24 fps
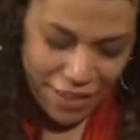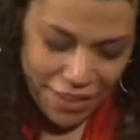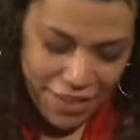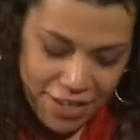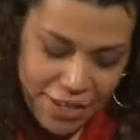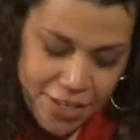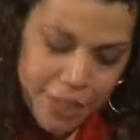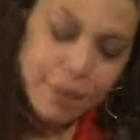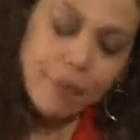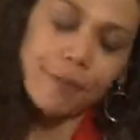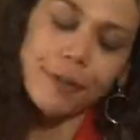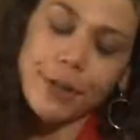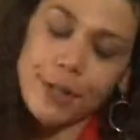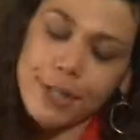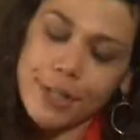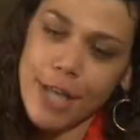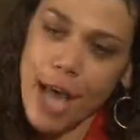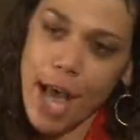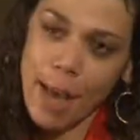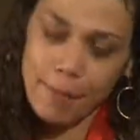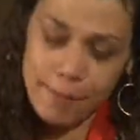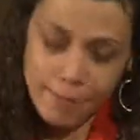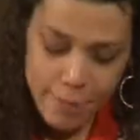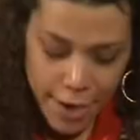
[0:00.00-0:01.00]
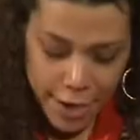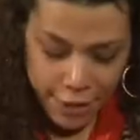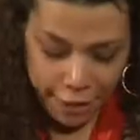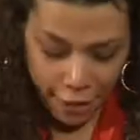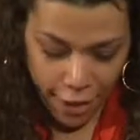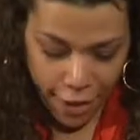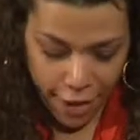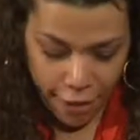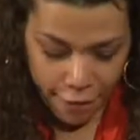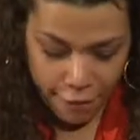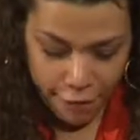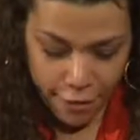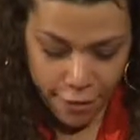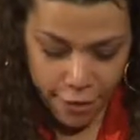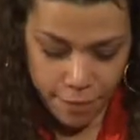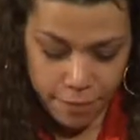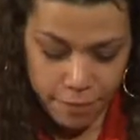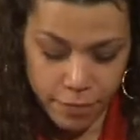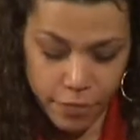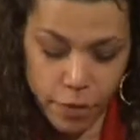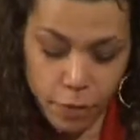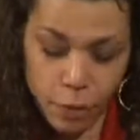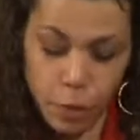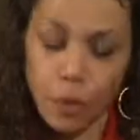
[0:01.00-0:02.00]
This is the first time in my life
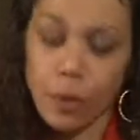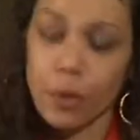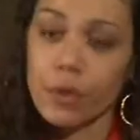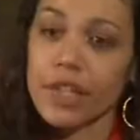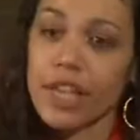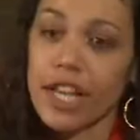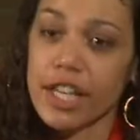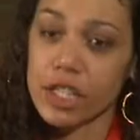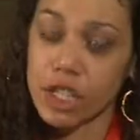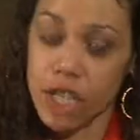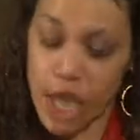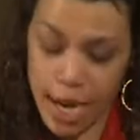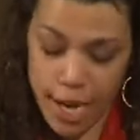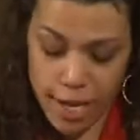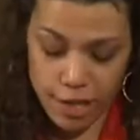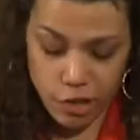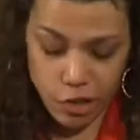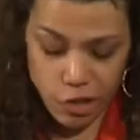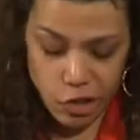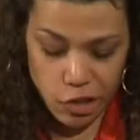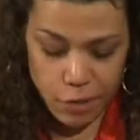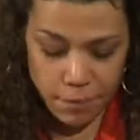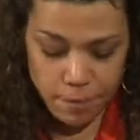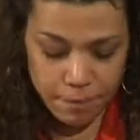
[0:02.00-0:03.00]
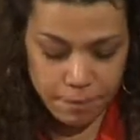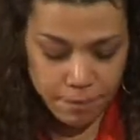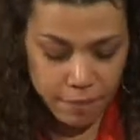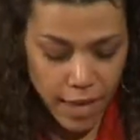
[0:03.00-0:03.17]
the roles had changed.